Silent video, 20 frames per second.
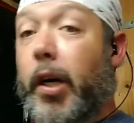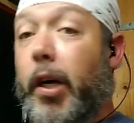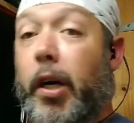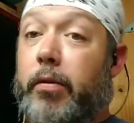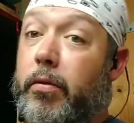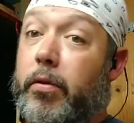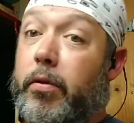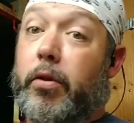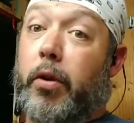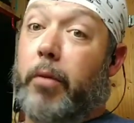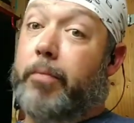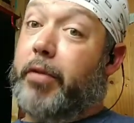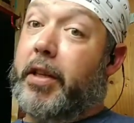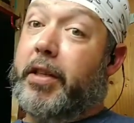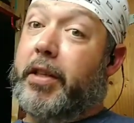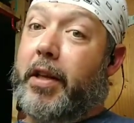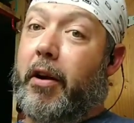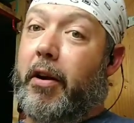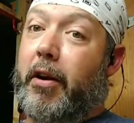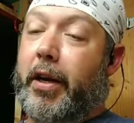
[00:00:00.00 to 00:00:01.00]
Good
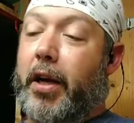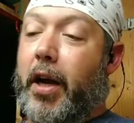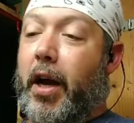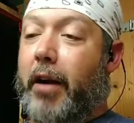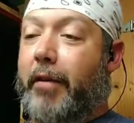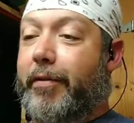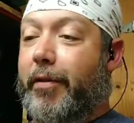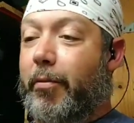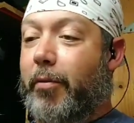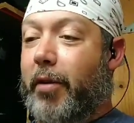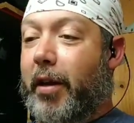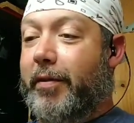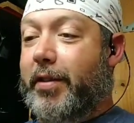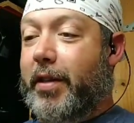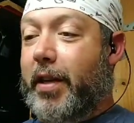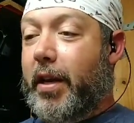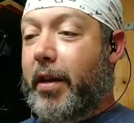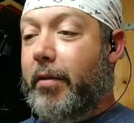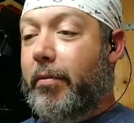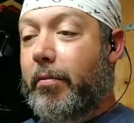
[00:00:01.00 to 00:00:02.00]
place to carry a gun from what
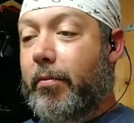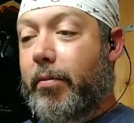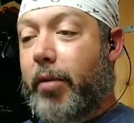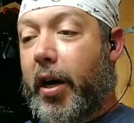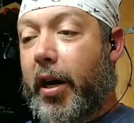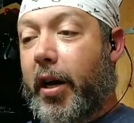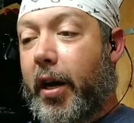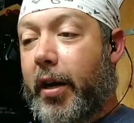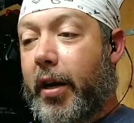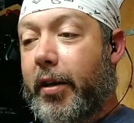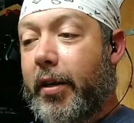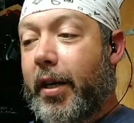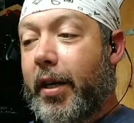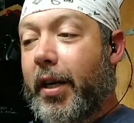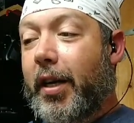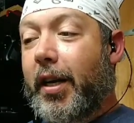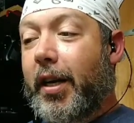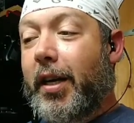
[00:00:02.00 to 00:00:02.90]
I've seen. But